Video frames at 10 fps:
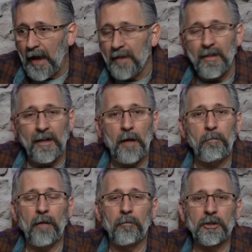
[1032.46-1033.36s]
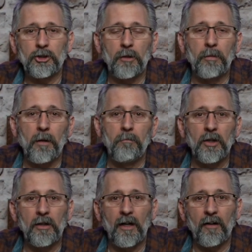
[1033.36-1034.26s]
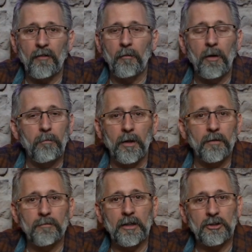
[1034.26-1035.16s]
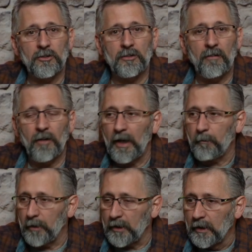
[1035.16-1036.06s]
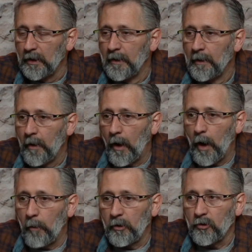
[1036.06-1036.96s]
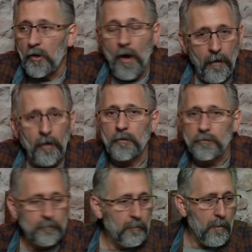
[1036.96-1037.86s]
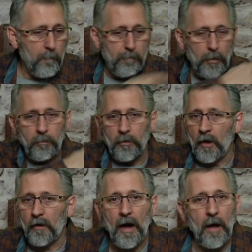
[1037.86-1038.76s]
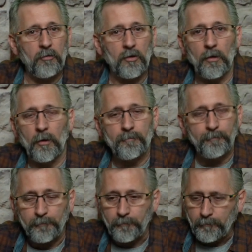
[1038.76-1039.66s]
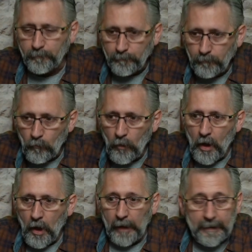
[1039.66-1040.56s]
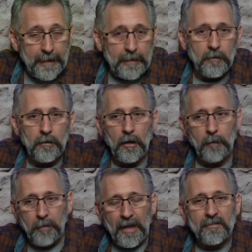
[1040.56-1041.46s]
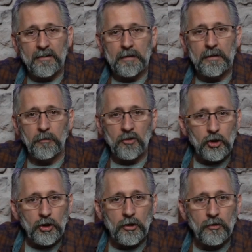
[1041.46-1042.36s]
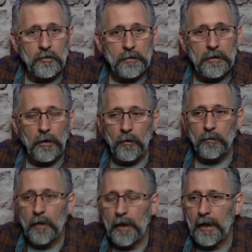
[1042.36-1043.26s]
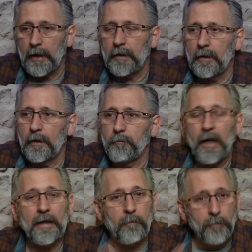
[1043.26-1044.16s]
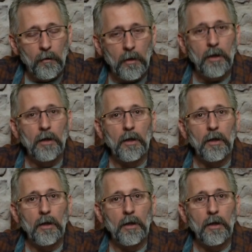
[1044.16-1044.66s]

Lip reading: think I probably should have been a millionaire from it, but it just never happened. It was another obstacle. Again, blessing. It was a curse, but I kept going.